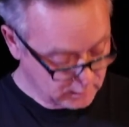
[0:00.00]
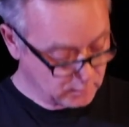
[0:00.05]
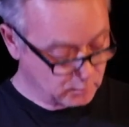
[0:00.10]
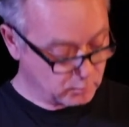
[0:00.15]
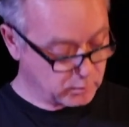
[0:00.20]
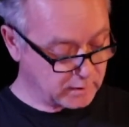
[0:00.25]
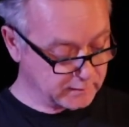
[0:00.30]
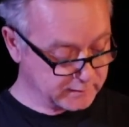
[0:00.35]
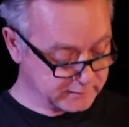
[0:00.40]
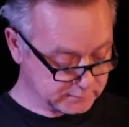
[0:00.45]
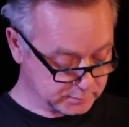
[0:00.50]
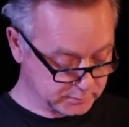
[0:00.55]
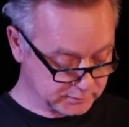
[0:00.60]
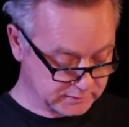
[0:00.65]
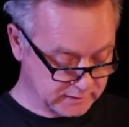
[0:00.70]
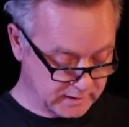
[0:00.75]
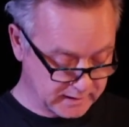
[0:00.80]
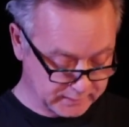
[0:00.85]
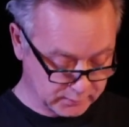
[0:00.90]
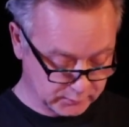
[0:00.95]
While this was
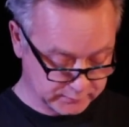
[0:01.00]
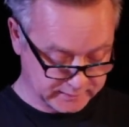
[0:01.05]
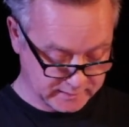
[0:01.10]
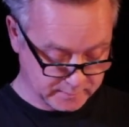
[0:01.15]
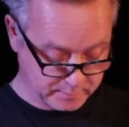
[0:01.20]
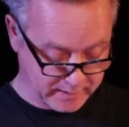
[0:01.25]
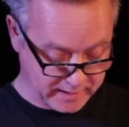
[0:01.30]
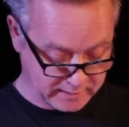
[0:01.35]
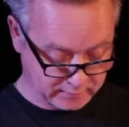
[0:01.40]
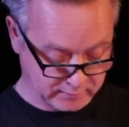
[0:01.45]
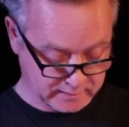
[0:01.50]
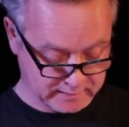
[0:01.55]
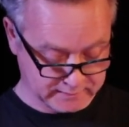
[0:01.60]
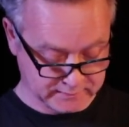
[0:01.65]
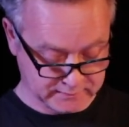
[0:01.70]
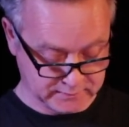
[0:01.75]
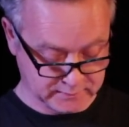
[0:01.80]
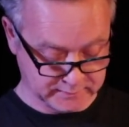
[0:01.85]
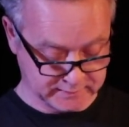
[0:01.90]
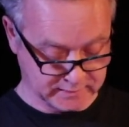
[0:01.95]
going on in the background,
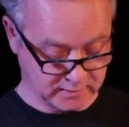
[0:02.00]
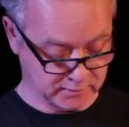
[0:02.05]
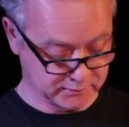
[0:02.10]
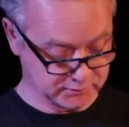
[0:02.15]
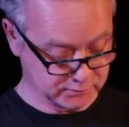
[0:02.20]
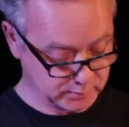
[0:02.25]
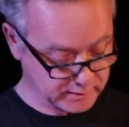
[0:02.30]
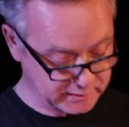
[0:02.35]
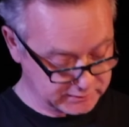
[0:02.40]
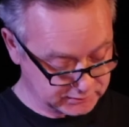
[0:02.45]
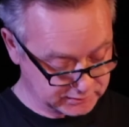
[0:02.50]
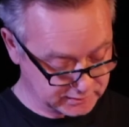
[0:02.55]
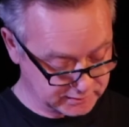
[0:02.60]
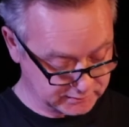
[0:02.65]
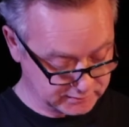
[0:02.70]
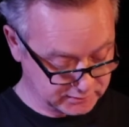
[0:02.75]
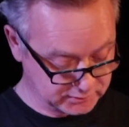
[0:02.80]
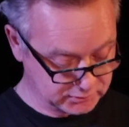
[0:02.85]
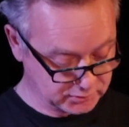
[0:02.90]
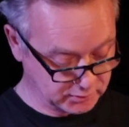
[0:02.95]
the unit asked
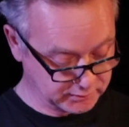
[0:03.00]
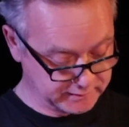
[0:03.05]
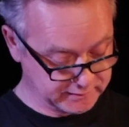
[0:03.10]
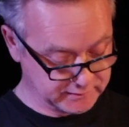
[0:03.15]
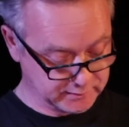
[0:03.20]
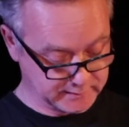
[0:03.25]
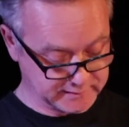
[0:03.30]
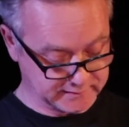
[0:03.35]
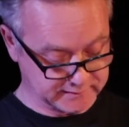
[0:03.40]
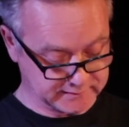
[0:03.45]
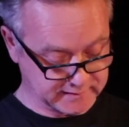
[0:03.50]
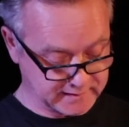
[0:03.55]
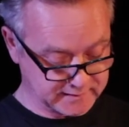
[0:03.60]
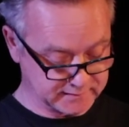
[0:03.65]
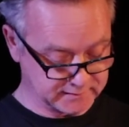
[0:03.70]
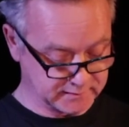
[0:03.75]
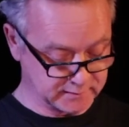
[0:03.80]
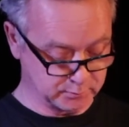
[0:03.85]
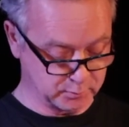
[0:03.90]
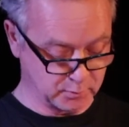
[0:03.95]
questions, and Johnny knew its
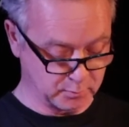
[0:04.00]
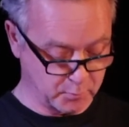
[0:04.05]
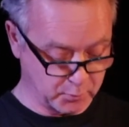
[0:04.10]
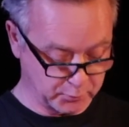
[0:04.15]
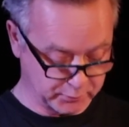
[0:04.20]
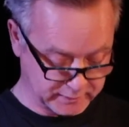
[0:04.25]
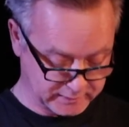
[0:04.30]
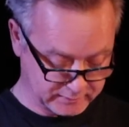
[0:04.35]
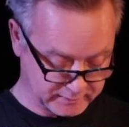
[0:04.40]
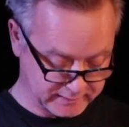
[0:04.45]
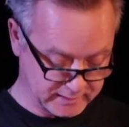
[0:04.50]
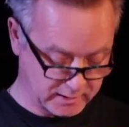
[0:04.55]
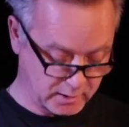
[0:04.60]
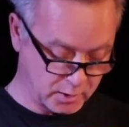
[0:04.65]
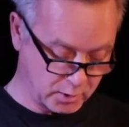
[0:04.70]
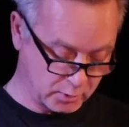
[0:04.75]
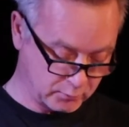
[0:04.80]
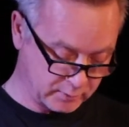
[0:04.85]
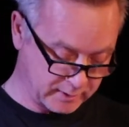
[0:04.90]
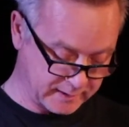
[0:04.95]
sensors were monitoring
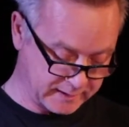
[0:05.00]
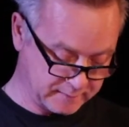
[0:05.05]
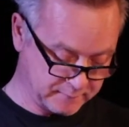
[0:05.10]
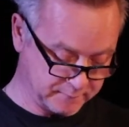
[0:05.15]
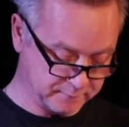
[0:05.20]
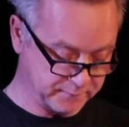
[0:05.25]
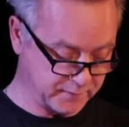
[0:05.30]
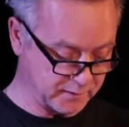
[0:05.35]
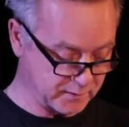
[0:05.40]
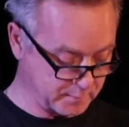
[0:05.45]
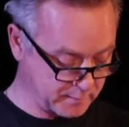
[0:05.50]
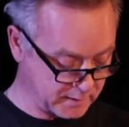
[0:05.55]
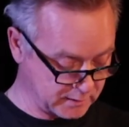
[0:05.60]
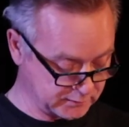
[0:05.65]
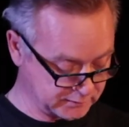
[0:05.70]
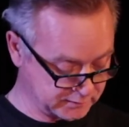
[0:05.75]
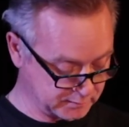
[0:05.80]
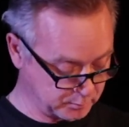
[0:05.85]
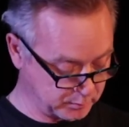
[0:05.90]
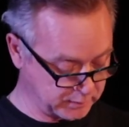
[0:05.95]
heart rate,
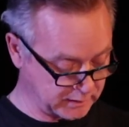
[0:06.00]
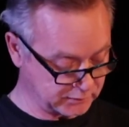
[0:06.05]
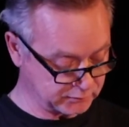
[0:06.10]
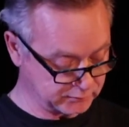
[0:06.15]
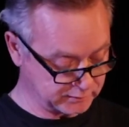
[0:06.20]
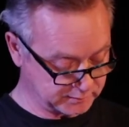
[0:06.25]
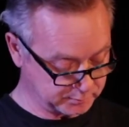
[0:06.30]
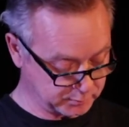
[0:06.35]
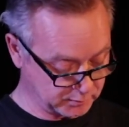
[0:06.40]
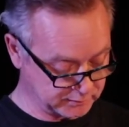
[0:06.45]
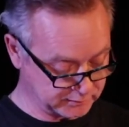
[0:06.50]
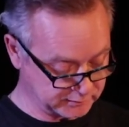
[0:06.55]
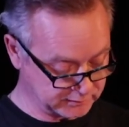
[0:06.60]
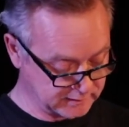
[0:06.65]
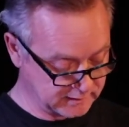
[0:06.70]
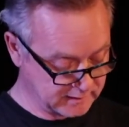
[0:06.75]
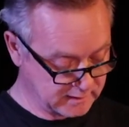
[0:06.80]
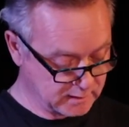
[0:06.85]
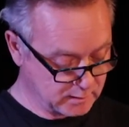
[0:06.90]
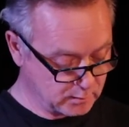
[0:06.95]
pheromones, and blush response.
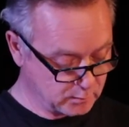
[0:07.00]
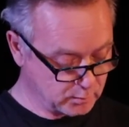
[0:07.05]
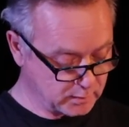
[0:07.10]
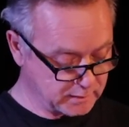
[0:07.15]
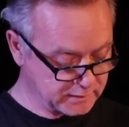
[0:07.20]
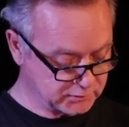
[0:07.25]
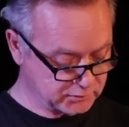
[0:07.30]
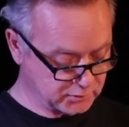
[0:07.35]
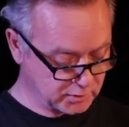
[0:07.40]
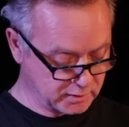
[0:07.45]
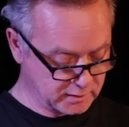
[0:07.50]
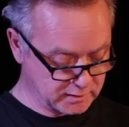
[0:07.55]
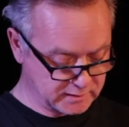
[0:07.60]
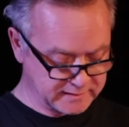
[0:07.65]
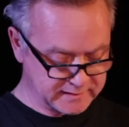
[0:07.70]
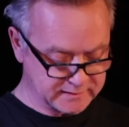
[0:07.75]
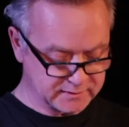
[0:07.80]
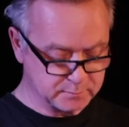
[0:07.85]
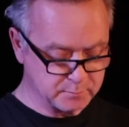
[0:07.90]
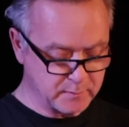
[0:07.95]
"What is your
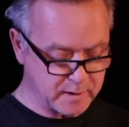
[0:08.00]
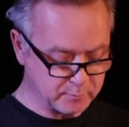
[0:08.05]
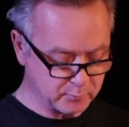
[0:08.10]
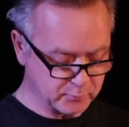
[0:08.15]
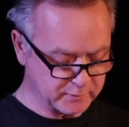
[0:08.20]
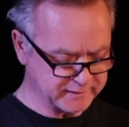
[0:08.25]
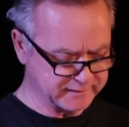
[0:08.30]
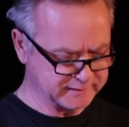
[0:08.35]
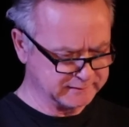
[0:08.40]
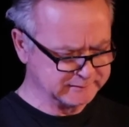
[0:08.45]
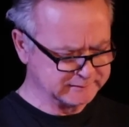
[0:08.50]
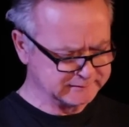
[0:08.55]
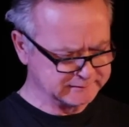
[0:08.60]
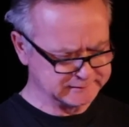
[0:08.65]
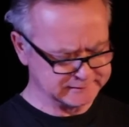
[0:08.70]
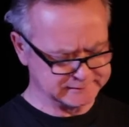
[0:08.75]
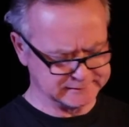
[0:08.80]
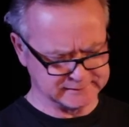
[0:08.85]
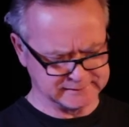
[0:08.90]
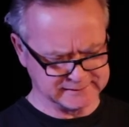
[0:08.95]
earliest memory?
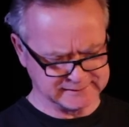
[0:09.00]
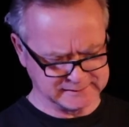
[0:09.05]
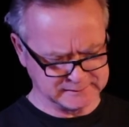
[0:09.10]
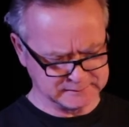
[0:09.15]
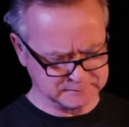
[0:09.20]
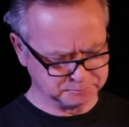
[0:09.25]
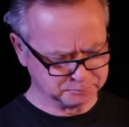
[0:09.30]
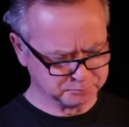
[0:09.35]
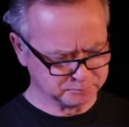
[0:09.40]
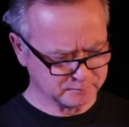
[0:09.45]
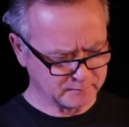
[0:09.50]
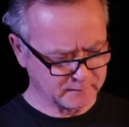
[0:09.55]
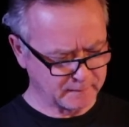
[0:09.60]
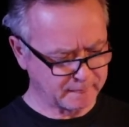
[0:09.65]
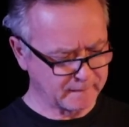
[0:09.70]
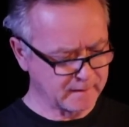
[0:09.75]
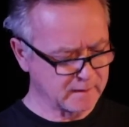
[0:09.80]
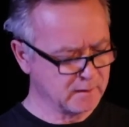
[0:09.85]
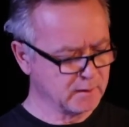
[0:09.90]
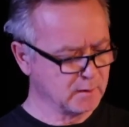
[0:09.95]

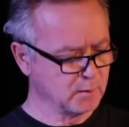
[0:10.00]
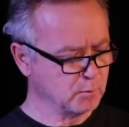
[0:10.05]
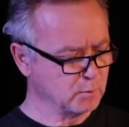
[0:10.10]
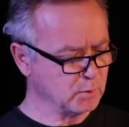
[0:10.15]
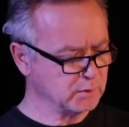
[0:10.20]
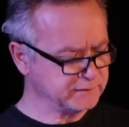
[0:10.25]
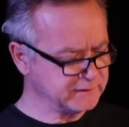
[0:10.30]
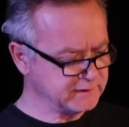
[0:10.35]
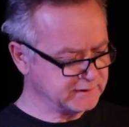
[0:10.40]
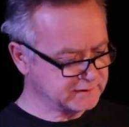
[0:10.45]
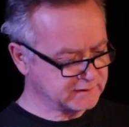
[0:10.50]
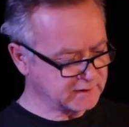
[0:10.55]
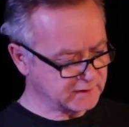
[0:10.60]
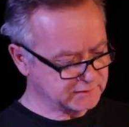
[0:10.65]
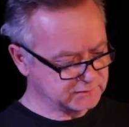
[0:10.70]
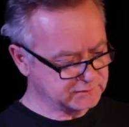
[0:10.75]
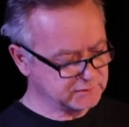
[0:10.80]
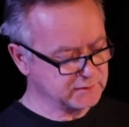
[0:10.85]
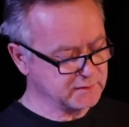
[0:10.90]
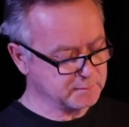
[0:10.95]
What
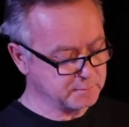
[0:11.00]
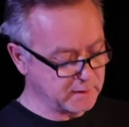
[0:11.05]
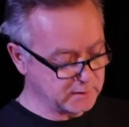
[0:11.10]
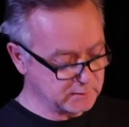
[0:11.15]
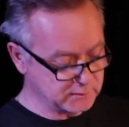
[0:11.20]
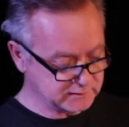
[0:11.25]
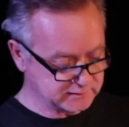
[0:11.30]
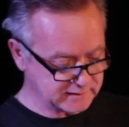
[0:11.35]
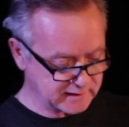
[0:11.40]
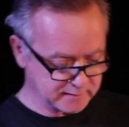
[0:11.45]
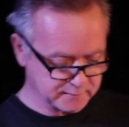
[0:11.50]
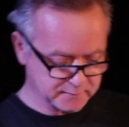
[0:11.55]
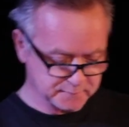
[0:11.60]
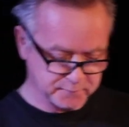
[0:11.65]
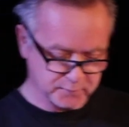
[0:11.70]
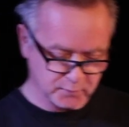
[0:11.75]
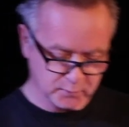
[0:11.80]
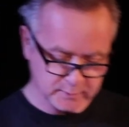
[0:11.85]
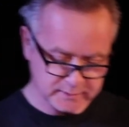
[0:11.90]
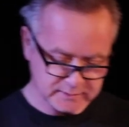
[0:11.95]
disgusts you the most out of the
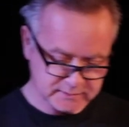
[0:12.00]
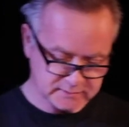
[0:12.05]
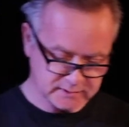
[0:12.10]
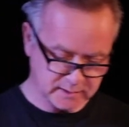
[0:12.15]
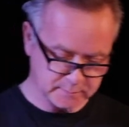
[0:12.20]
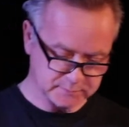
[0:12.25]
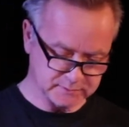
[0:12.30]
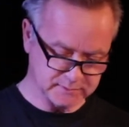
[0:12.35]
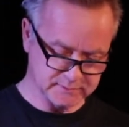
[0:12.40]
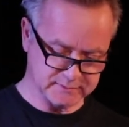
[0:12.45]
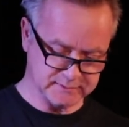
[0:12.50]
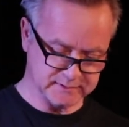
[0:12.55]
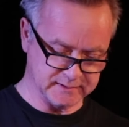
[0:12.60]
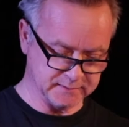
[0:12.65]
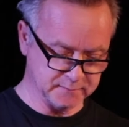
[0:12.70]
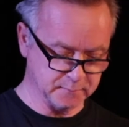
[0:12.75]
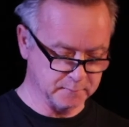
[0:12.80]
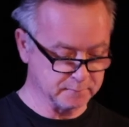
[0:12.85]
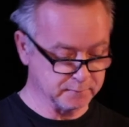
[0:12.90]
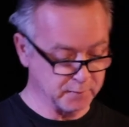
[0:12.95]
following
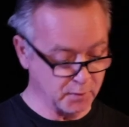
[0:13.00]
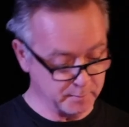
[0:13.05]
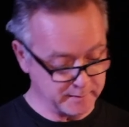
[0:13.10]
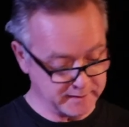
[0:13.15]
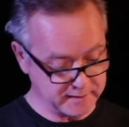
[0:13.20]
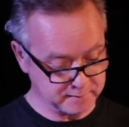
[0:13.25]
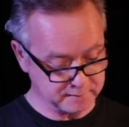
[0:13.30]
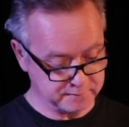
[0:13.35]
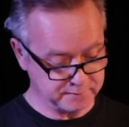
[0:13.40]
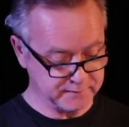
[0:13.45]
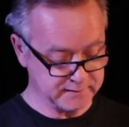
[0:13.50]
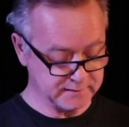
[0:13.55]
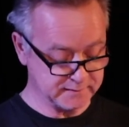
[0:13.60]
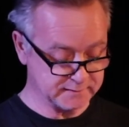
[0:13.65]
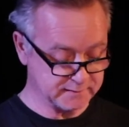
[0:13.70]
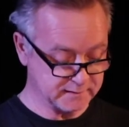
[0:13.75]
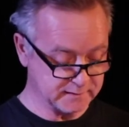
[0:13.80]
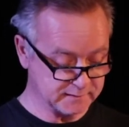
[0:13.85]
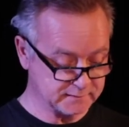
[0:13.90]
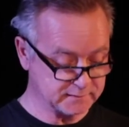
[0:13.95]
substances? Vomit,
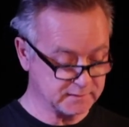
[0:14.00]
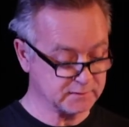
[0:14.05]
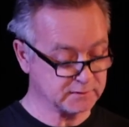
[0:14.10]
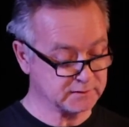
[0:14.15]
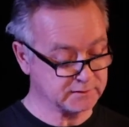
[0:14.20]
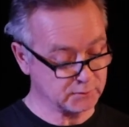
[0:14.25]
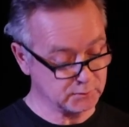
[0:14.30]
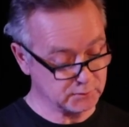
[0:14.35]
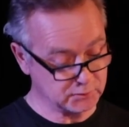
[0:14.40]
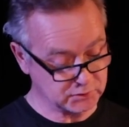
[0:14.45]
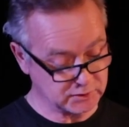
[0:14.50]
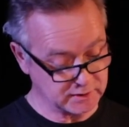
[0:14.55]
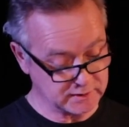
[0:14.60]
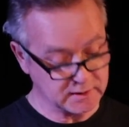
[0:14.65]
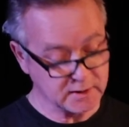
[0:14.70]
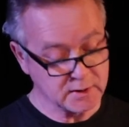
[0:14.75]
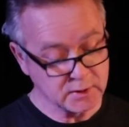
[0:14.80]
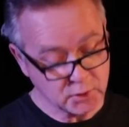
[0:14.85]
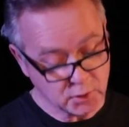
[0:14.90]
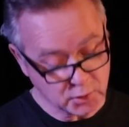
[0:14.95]
feces,
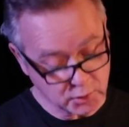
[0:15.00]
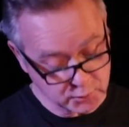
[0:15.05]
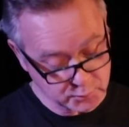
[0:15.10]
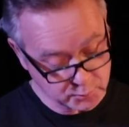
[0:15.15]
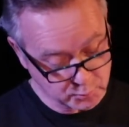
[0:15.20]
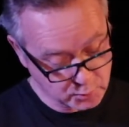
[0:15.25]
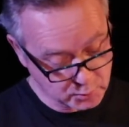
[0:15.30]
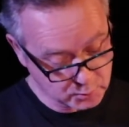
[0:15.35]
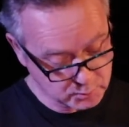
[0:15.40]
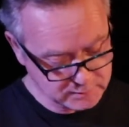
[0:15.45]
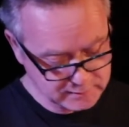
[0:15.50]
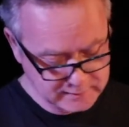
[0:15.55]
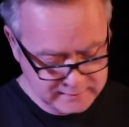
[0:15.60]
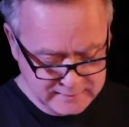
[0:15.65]
sushi, cotton wool."